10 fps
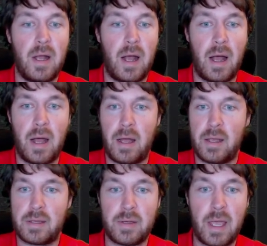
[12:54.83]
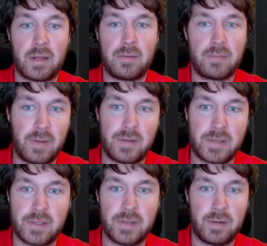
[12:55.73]
So yeah,
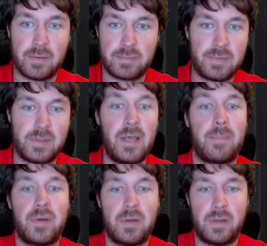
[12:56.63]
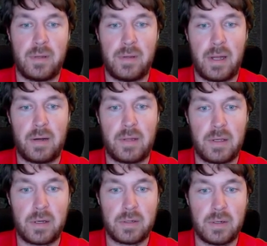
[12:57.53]
just a little tip there that
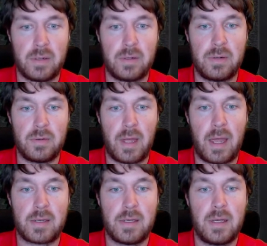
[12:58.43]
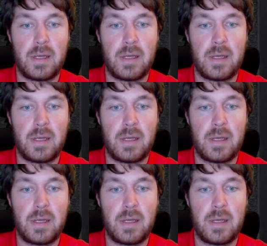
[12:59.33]
you can do that